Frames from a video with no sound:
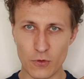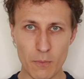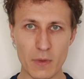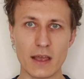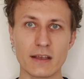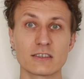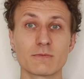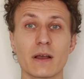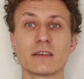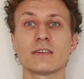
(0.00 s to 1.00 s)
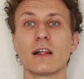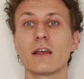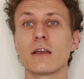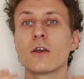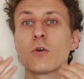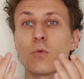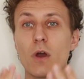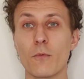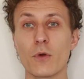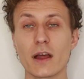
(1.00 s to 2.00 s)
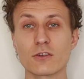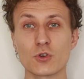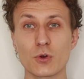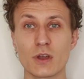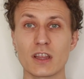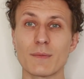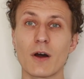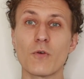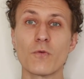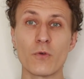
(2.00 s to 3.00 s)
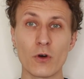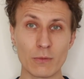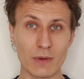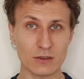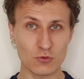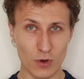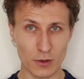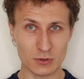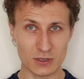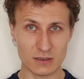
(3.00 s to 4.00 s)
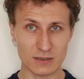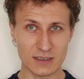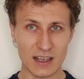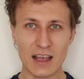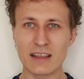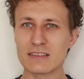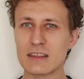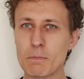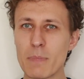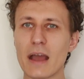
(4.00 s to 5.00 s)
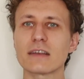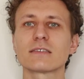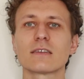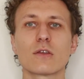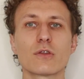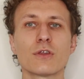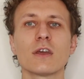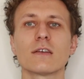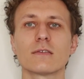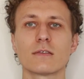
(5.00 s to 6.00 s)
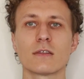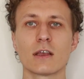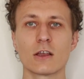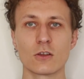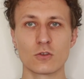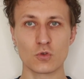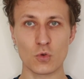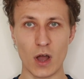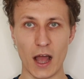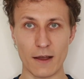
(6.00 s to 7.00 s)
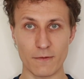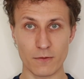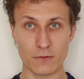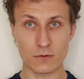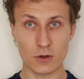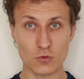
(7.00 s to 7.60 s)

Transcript: For me, especially when we are talking about formal trousers, the best thing to have the